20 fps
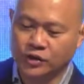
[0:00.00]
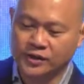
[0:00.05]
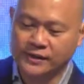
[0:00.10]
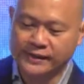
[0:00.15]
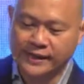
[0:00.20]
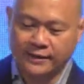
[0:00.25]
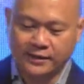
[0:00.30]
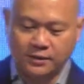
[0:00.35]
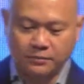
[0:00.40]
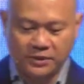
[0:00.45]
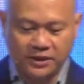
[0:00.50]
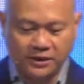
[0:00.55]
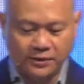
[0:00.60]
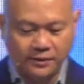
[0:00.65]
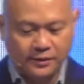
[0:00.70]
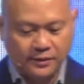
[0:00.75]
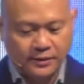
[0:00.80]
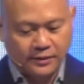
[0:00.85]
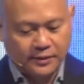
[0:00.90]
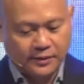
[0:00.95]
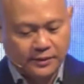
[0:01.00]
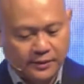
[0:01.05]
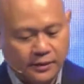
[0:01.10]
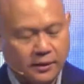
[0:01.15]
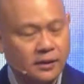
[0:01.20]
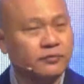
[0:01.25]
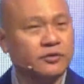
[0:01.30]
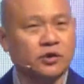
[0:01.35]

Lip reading: enemy of